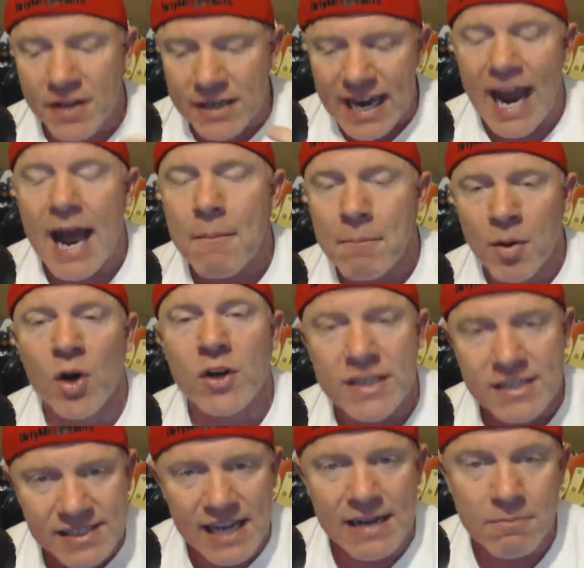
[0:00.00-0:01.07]
the Cap book
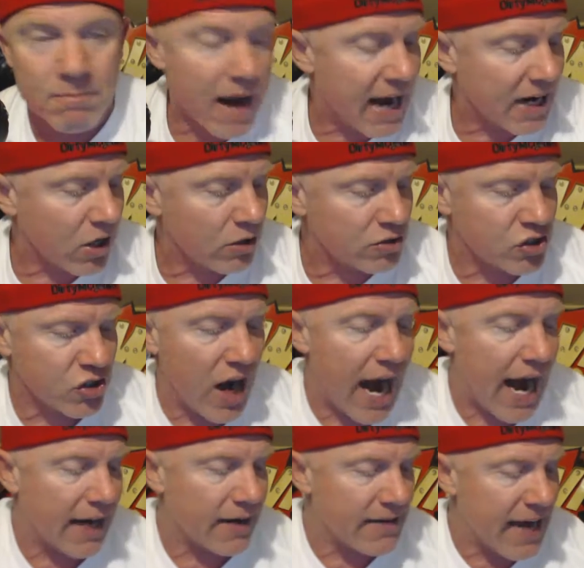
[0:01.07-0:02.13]
is getting back on
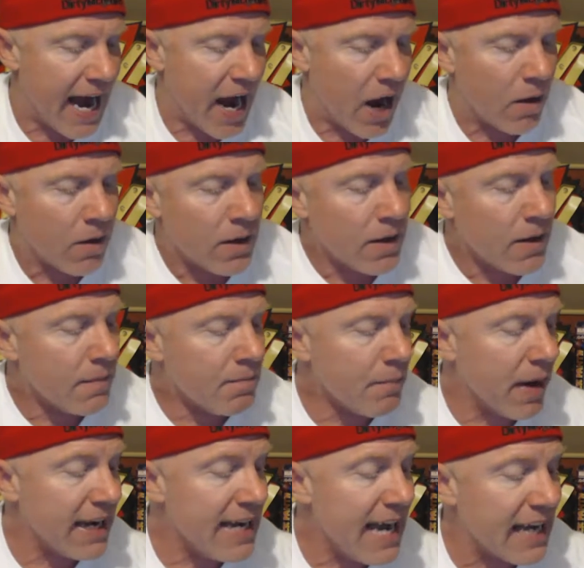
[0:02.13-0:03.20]
track. Now,
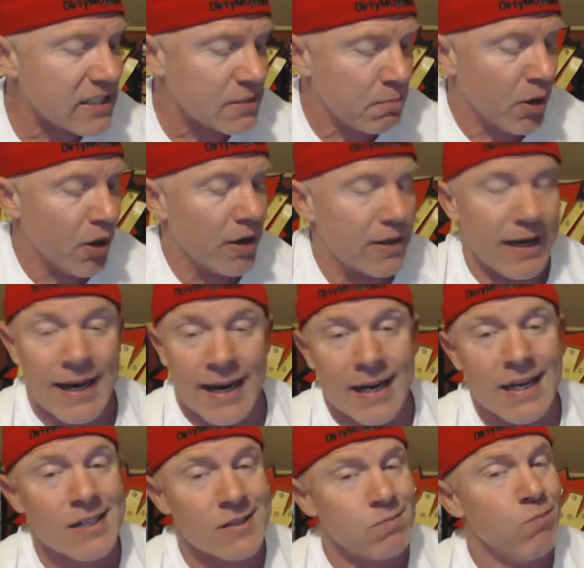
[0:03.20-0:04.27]
my next book
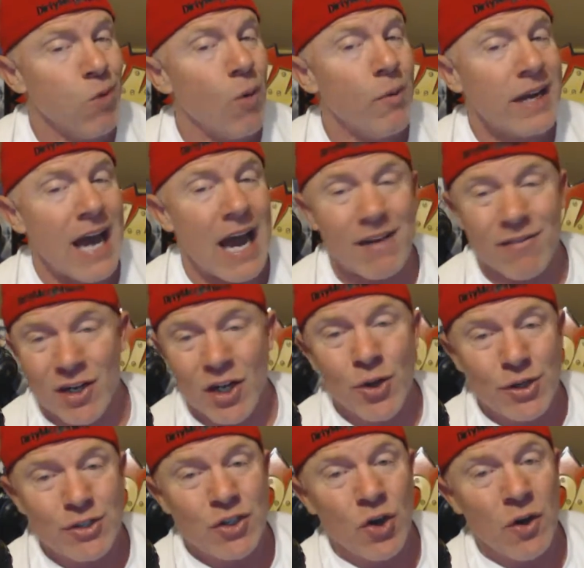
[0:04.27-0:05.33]
is what we kind of
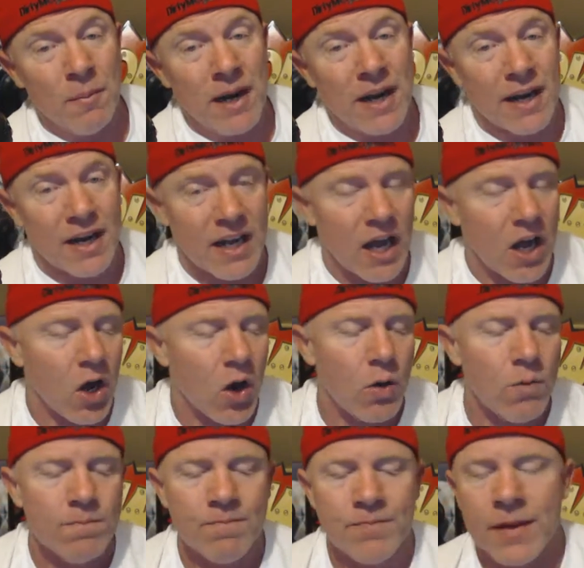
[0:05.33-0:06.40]
alluded to a minute
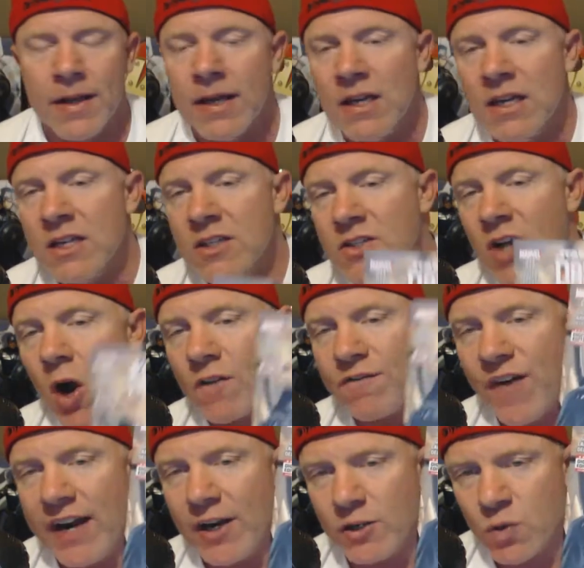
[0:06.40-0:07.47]
ago, Darth
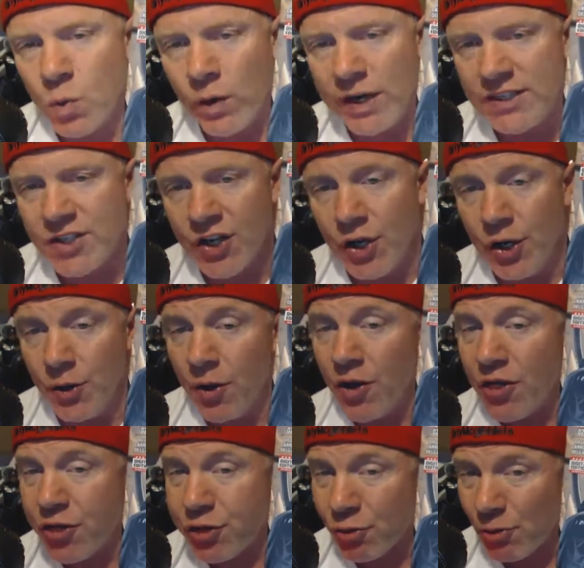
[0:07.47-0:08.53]
Vader 22.
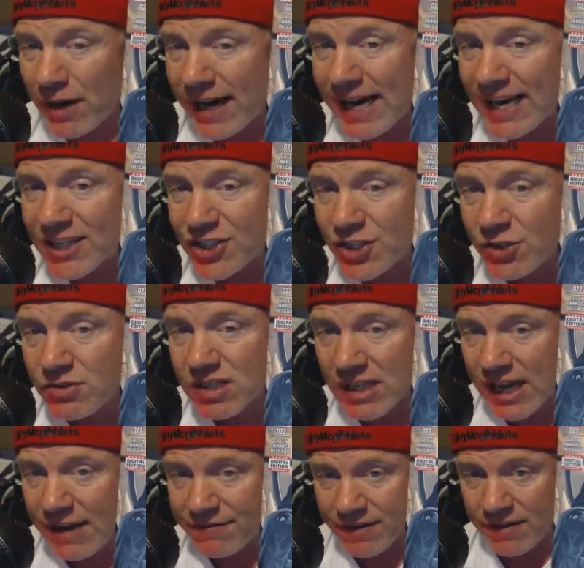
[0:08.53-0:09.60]
3 issues
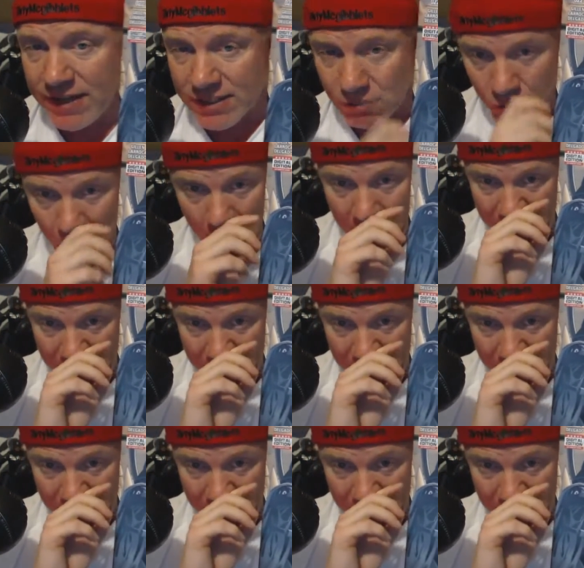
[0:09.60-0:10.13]
left of this